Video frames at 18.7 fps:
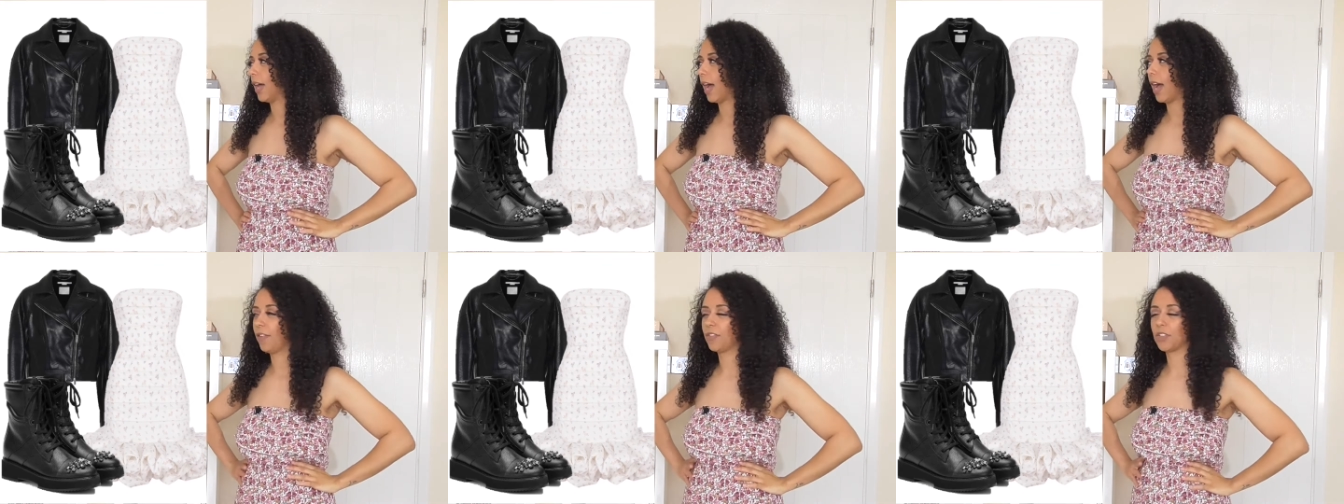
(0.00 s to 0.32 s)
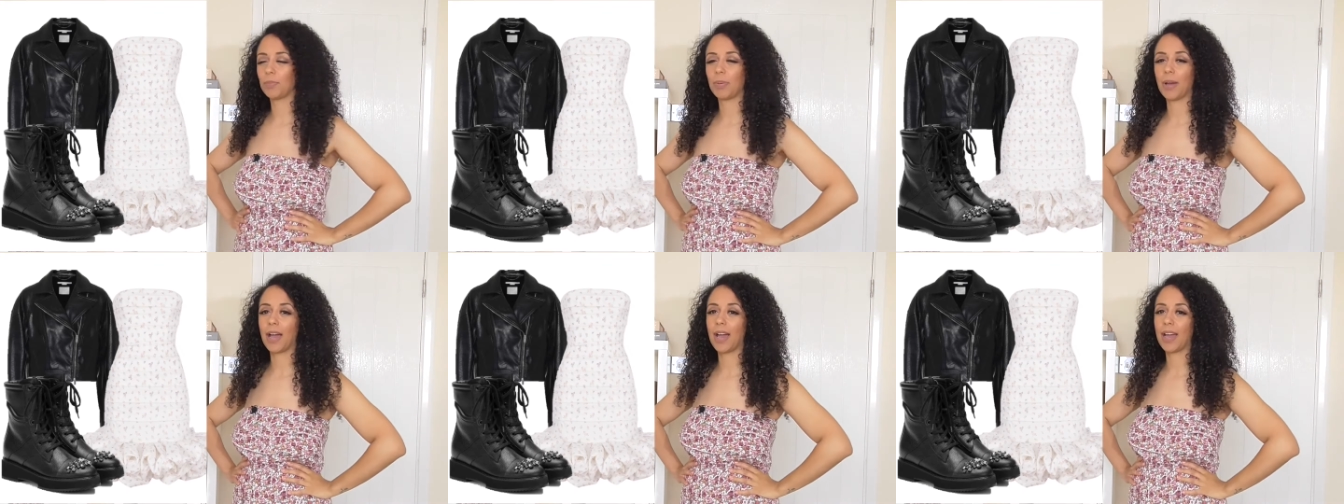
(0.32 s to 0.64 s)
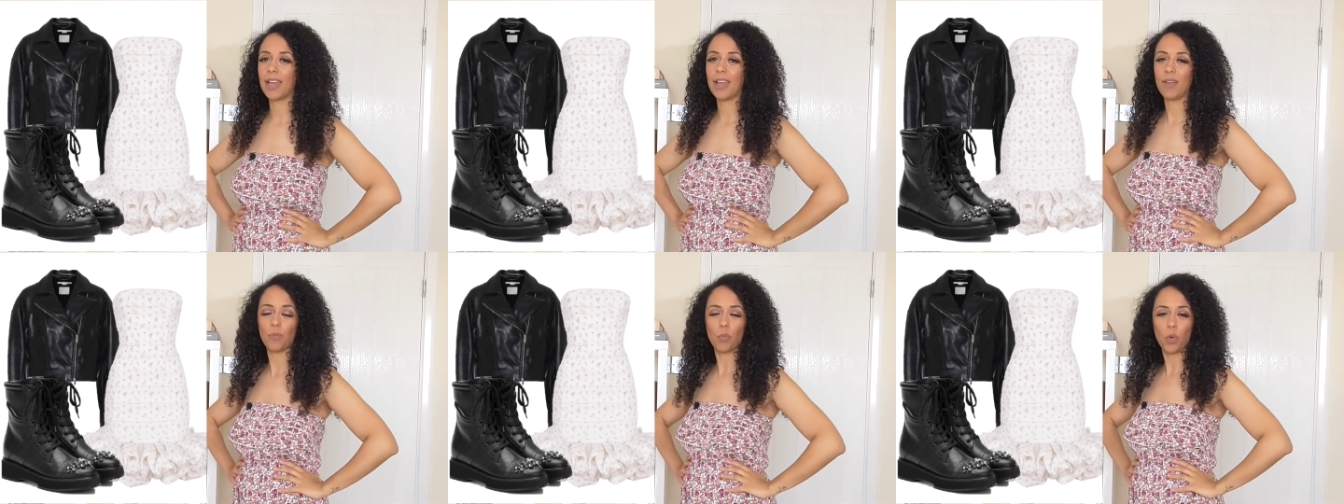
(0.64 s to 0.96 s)
After
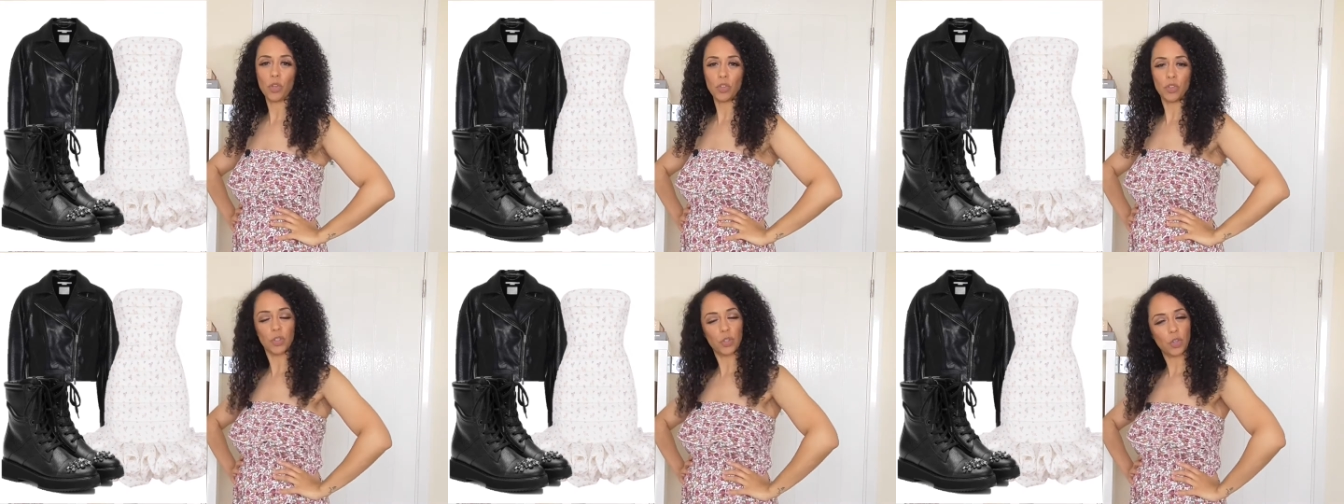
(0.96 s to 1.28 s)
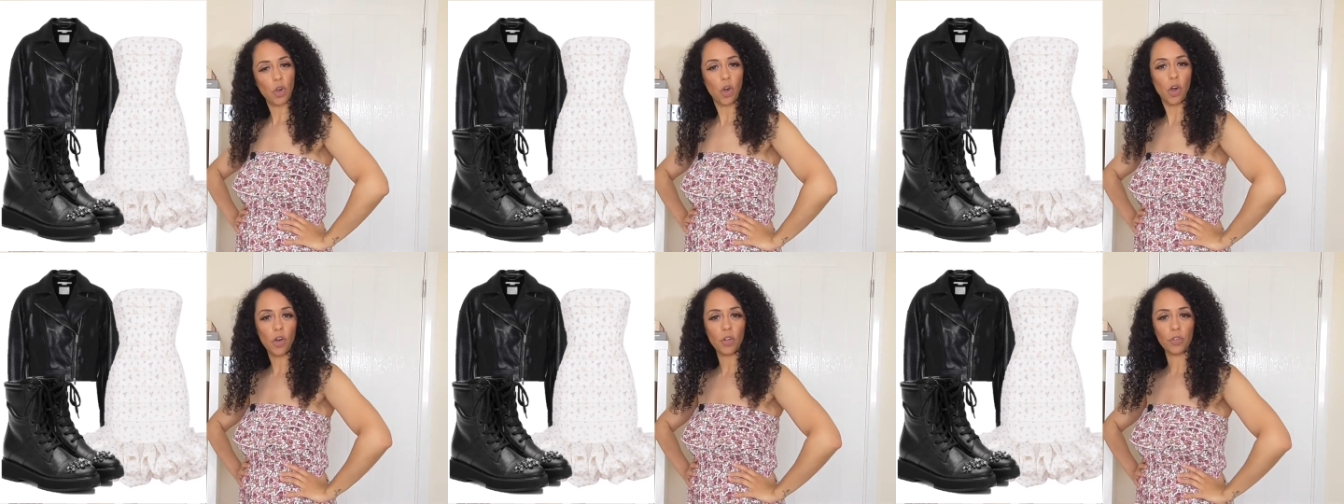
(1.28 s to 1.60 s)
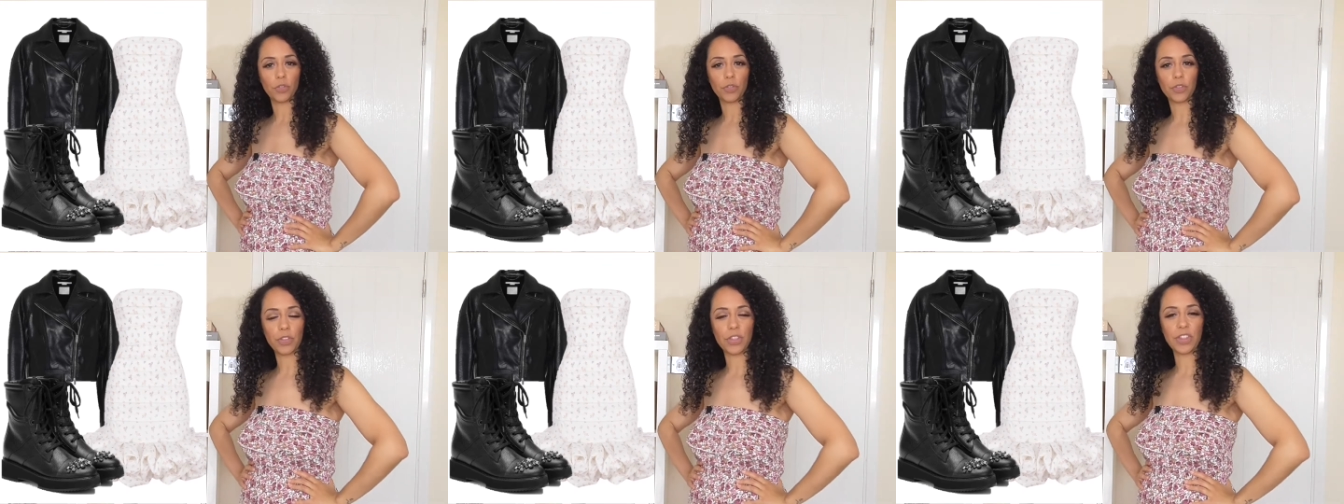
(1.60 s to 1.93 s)
party, what do you
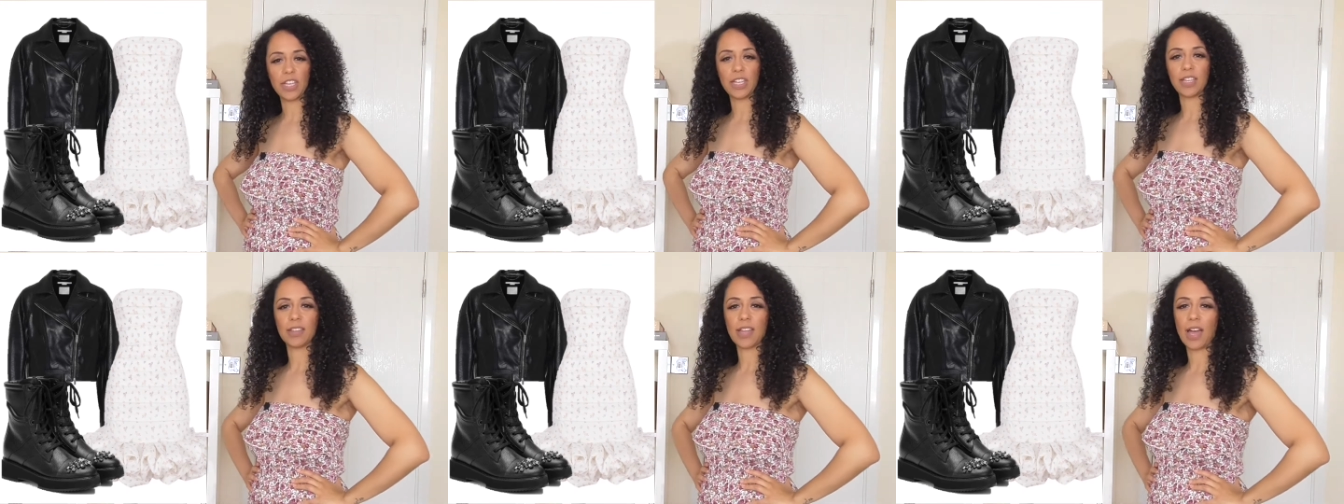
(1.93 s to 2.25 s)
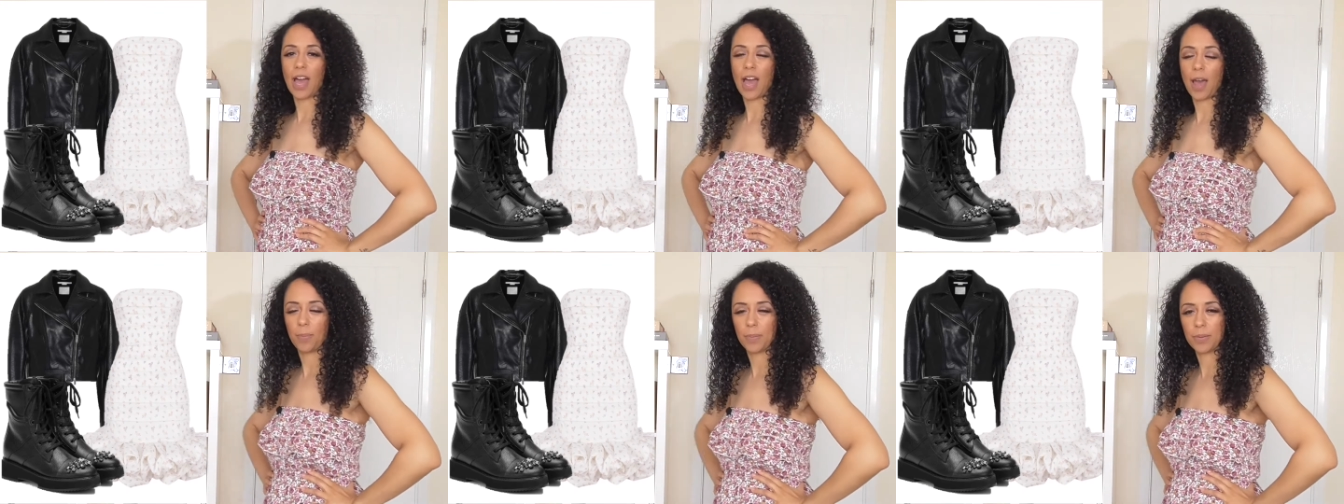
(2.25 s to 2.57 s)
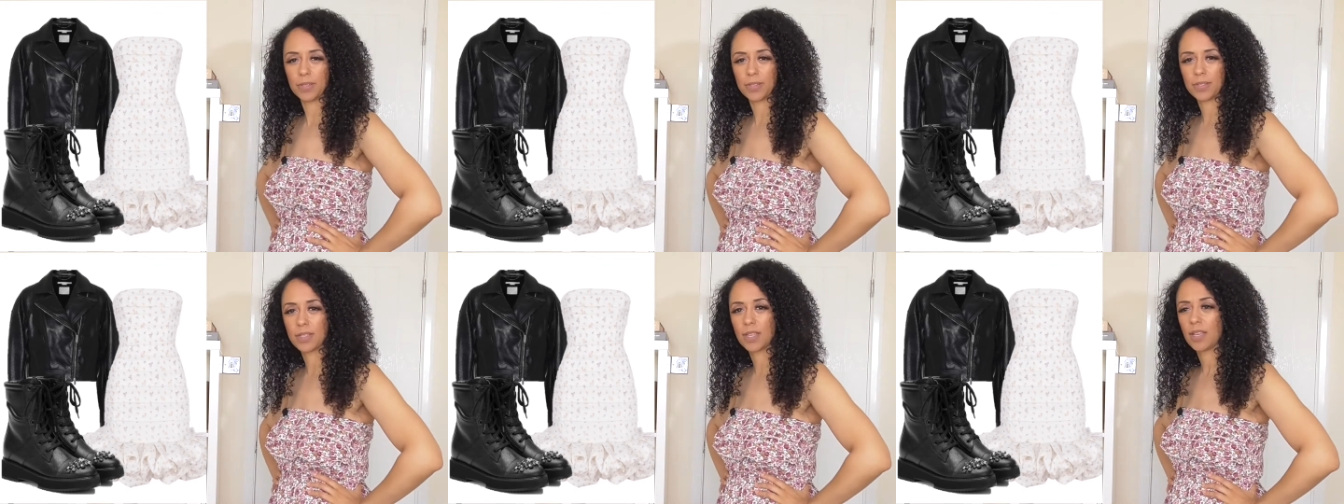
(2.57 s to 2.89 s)
call the thing that
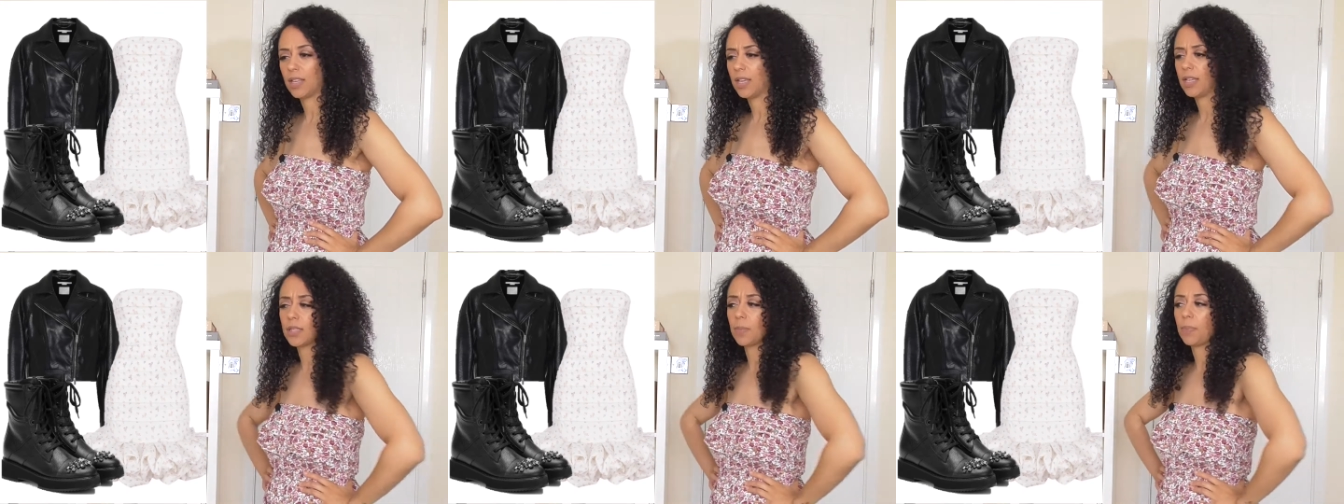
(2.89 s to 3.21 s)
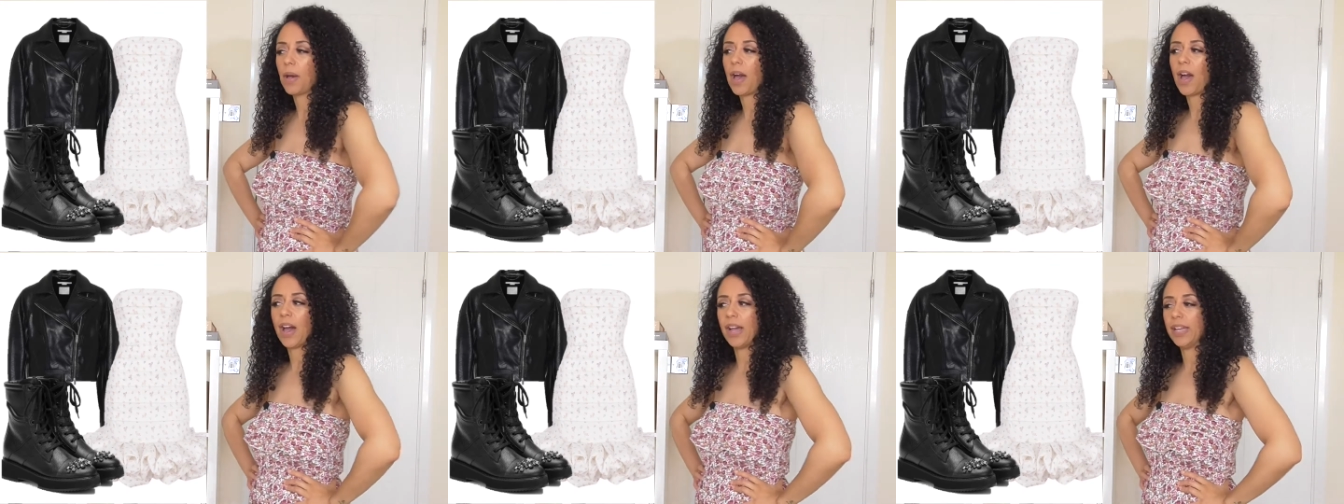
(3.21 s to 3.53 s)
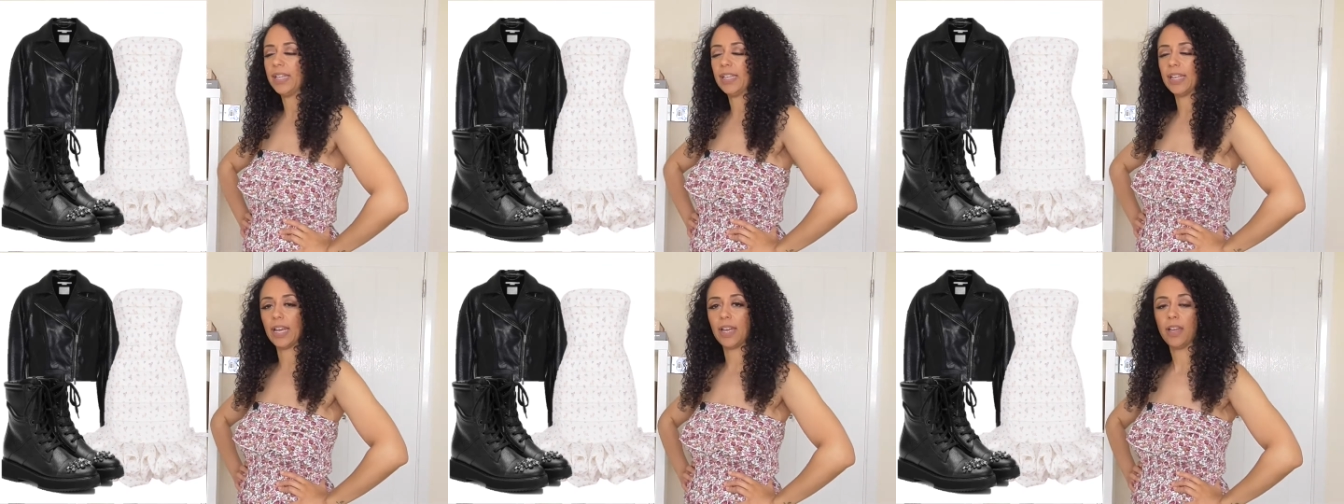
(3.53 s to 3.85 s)
happens? It's a
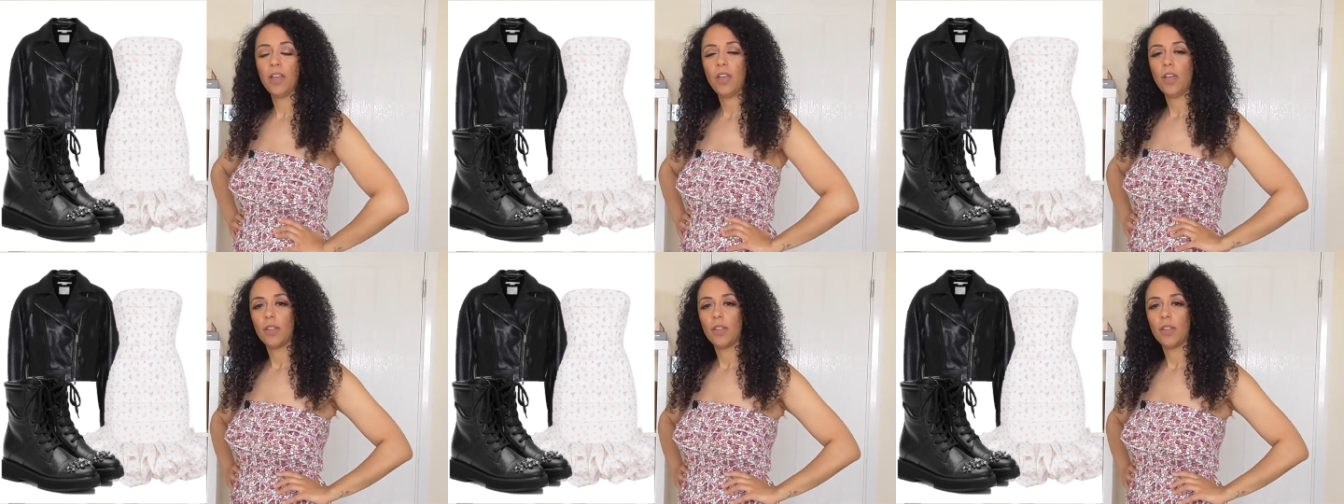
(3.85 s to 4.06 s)
party, isn't it?